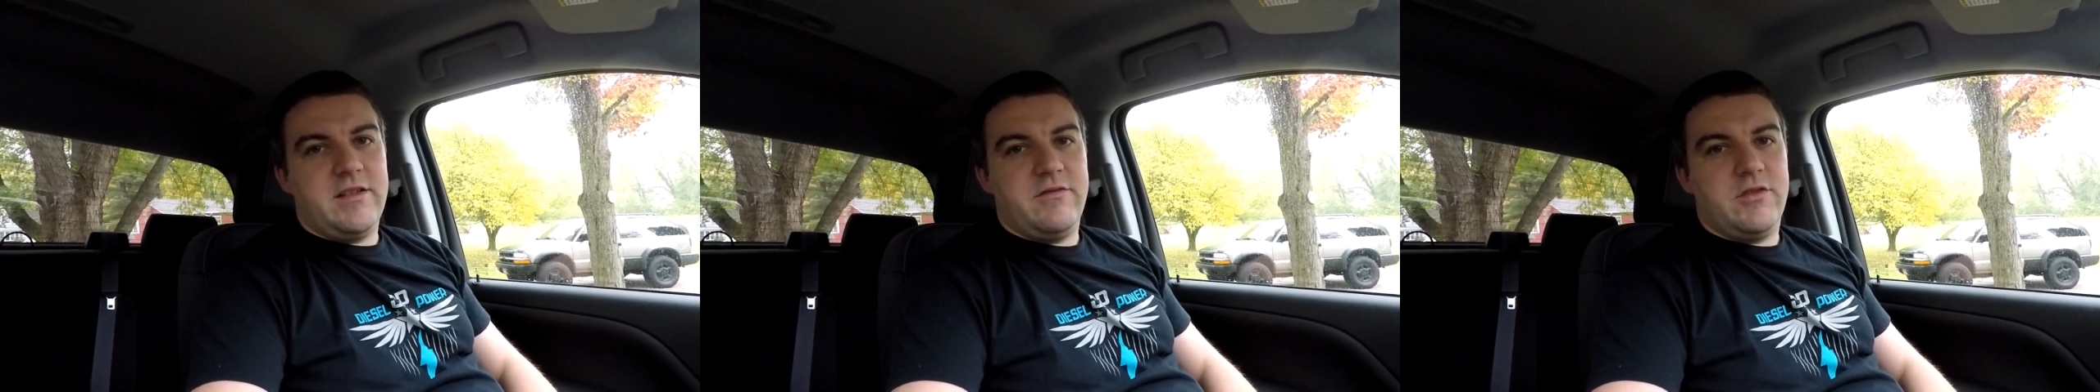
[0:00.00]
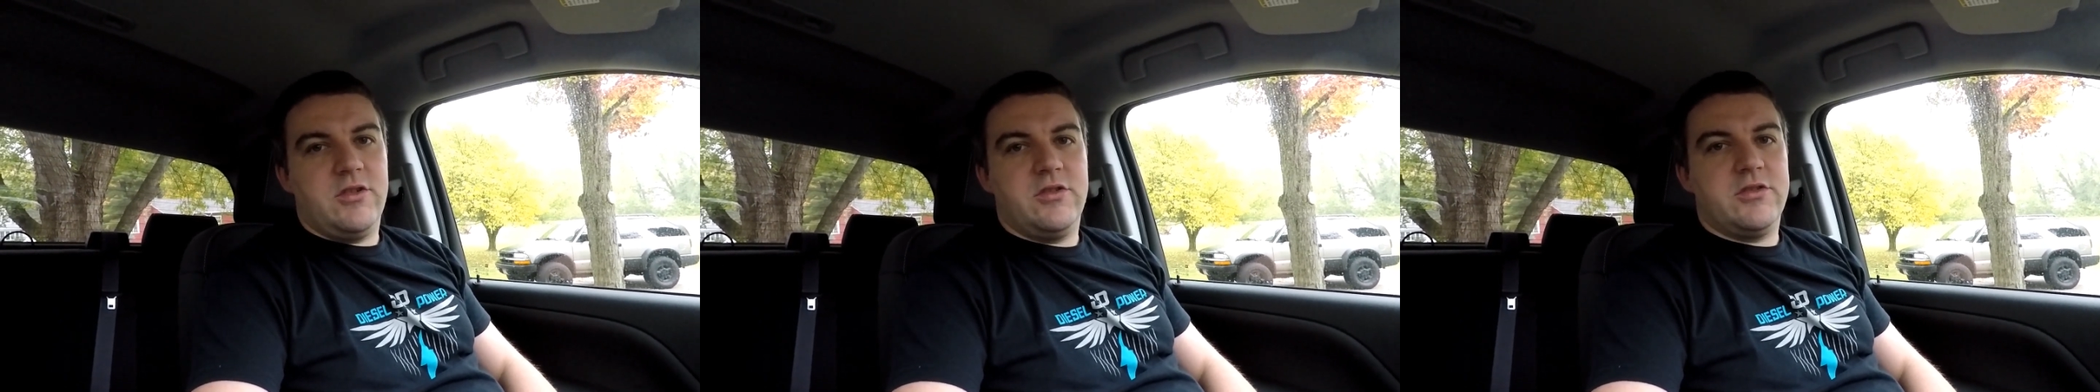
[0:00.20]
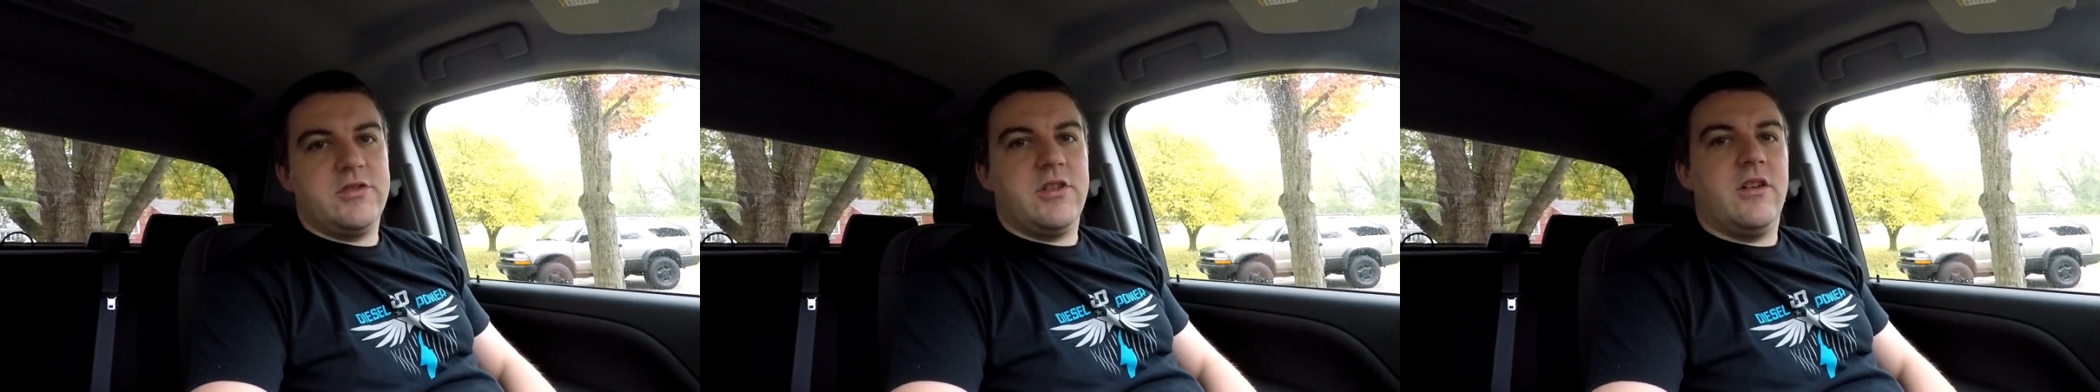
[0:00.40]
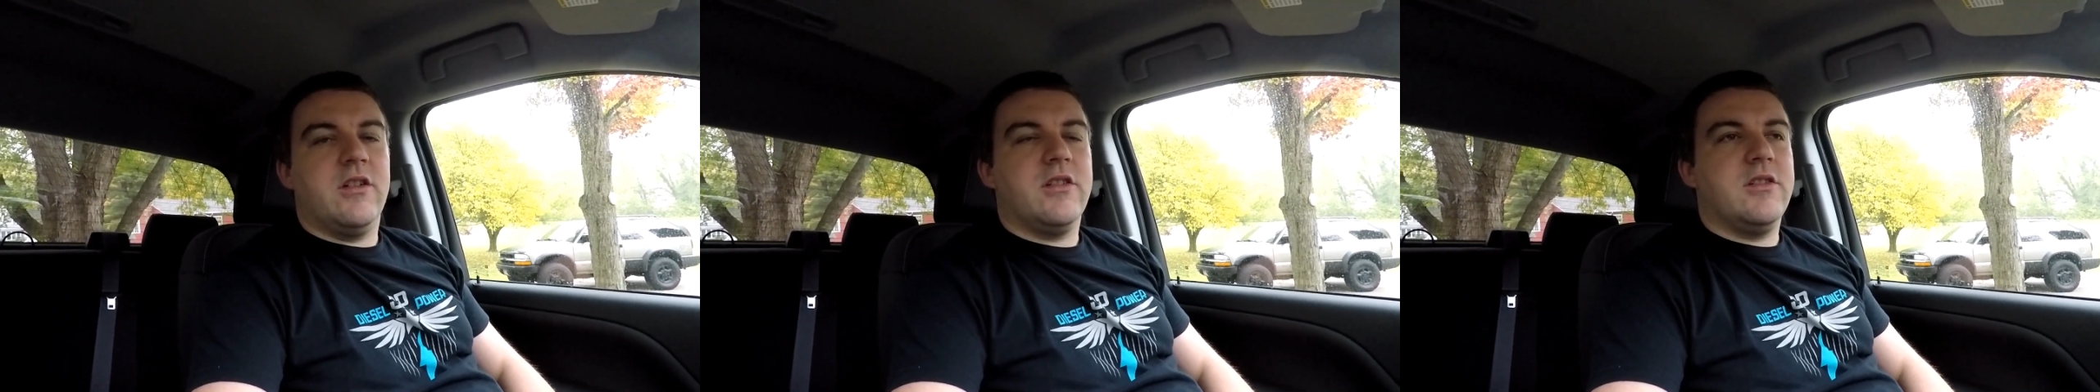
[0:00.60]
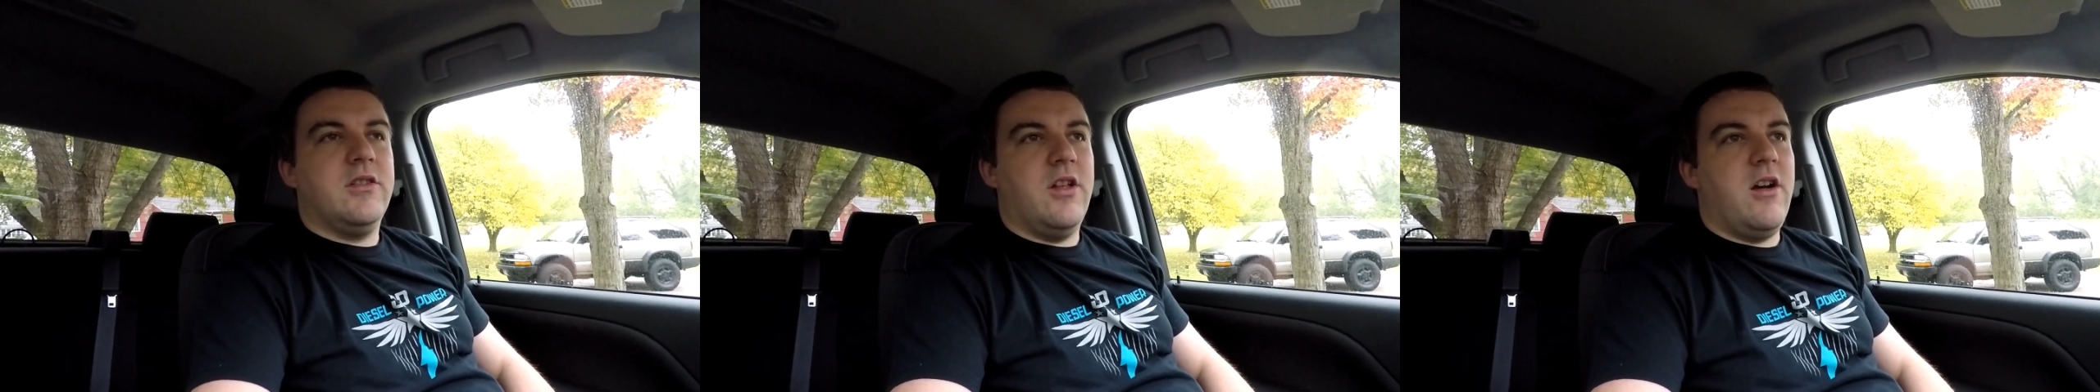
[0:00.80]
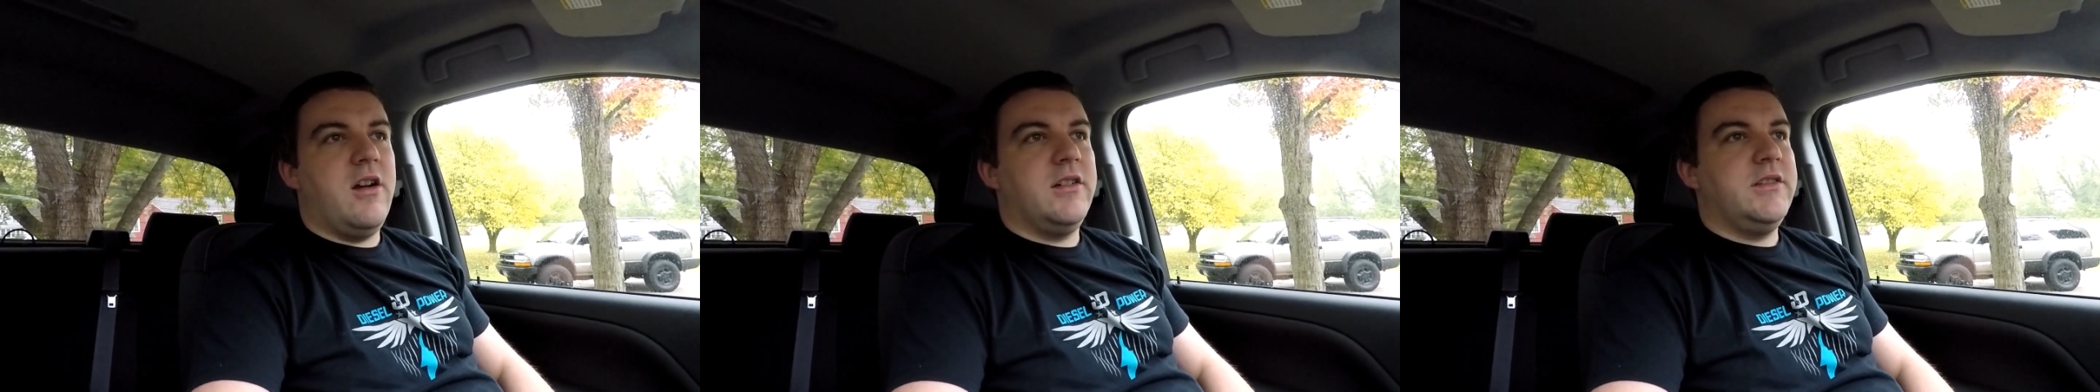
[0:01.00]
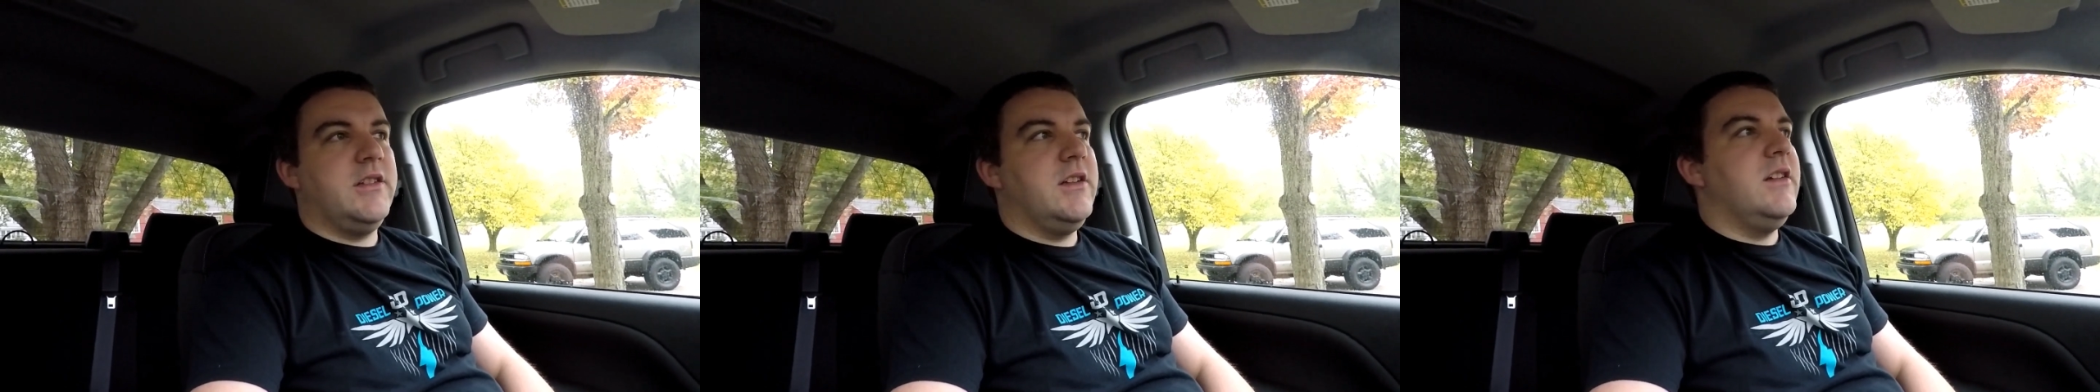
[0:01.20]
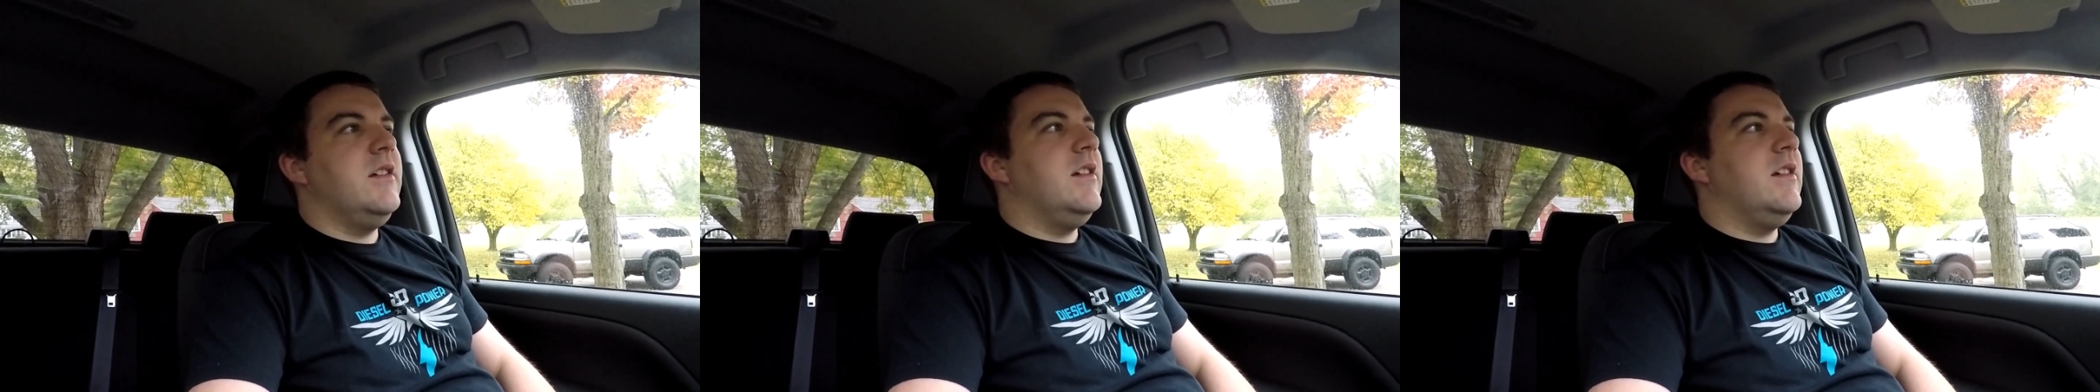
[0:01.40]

converters are clogged.